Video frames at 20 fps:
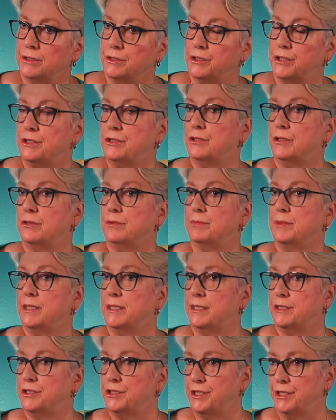She told
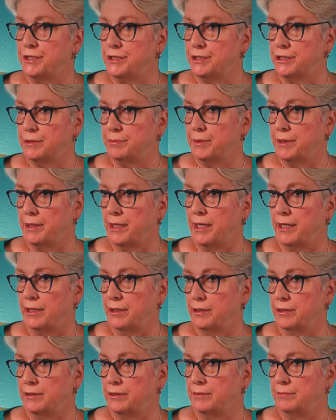me that she had just been
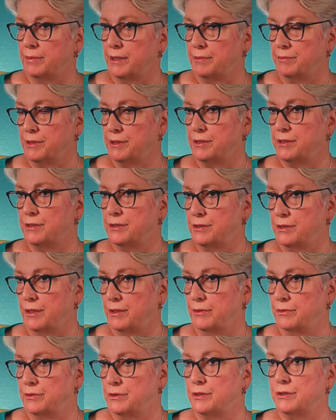hired by Mrs.
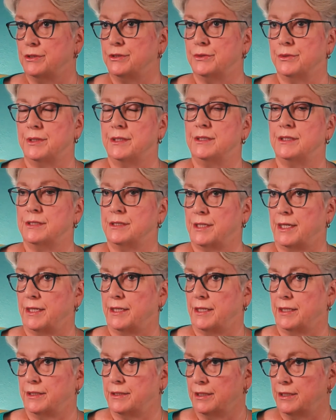Doe to join the
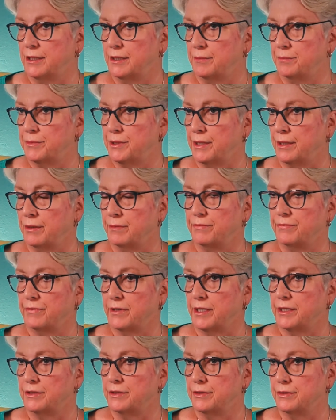psychic team to help
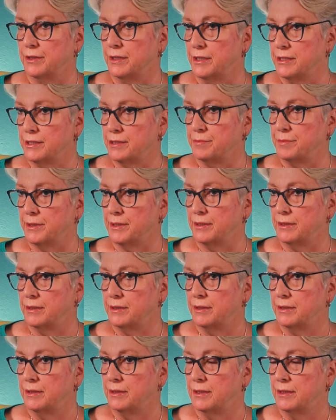find her husband.